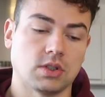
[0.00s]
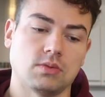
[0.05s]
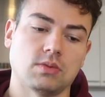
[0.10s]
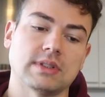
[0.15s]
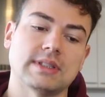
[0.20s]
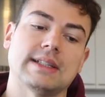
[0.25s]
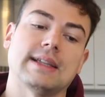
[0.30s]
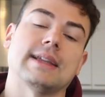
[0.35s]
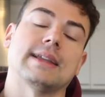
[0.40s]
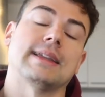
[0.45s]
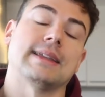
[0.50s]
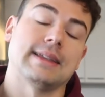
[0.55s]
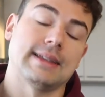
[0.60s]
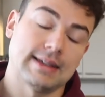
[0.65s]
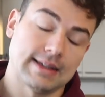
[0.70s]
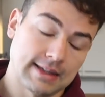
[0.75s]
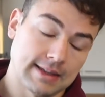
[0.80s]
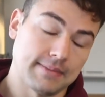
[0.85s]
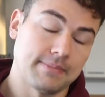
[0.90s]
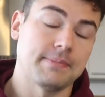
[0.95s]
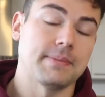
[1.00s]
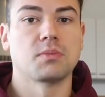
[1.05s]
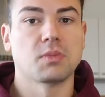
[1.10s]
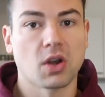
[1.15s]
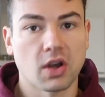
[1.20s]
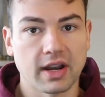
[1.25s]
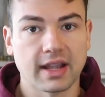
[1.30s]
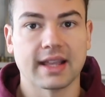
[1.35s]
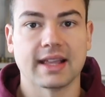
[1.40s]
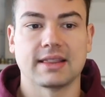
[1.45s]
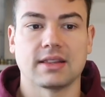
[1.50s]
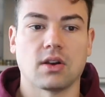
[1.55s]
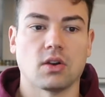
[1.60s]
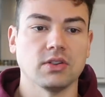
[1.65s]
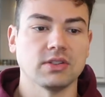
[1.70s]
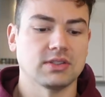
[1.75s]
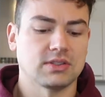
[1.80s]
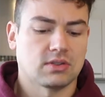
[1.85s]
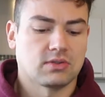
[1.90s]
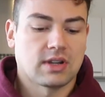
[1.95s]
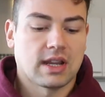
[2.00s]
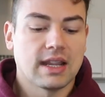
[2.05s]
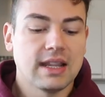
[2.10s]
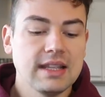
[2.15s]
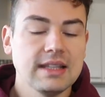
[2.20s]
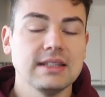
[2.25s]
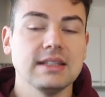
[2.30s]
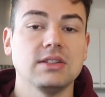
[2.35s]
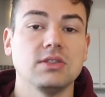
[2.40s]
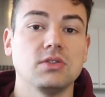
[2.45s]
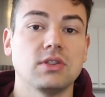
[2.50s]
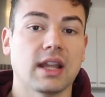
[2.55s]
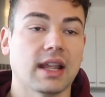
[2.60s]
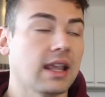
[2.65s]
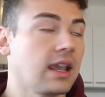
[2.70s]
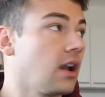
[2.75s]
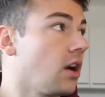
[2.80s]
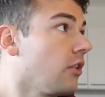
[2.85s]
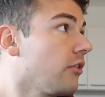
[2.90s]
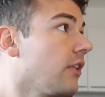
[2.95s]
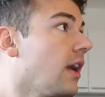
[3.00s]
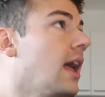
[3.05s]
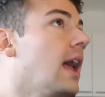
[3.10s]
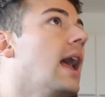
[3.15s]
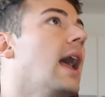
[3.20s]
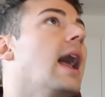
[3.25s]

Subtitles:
She was like, yeah, so I'm gonna get those, so they're easy to take care of,